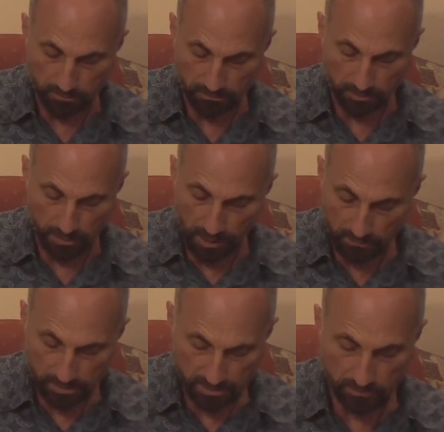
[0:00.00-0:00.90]
For a lot
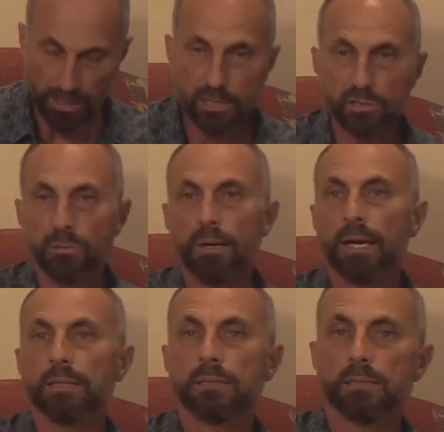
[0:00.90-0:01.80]
of us, the rational
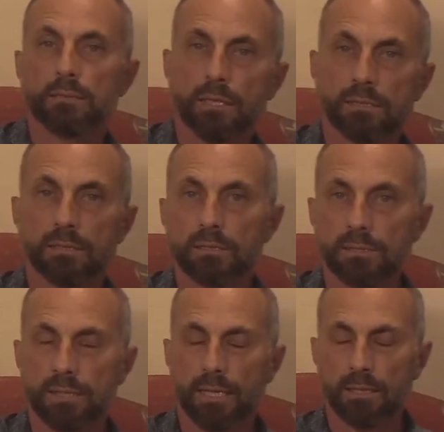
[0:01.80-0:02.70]
mind doesn't
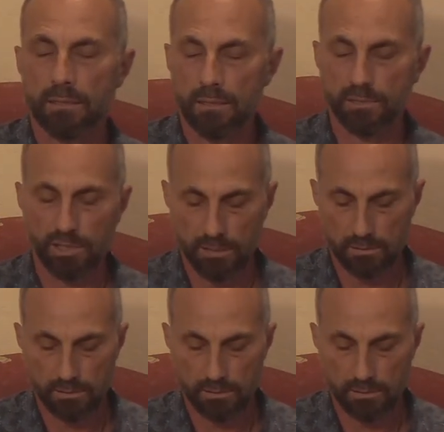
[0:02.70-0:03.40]
stand a chance.